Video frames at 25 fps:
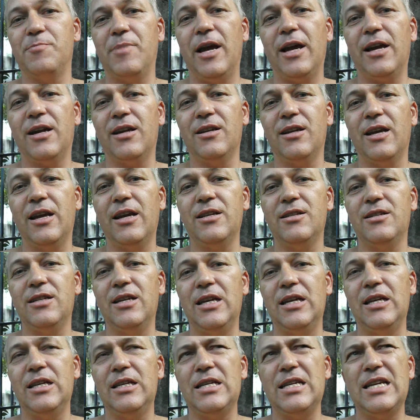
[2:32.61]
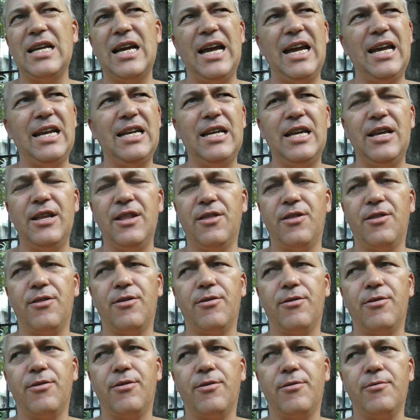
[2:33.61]
back in
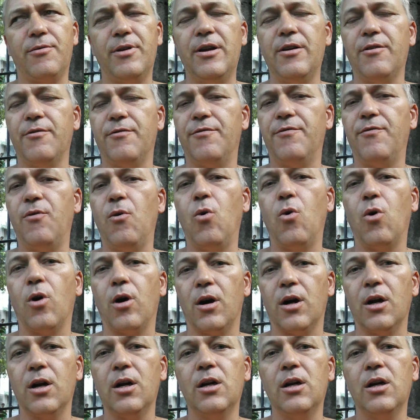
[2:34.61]
1993 or 4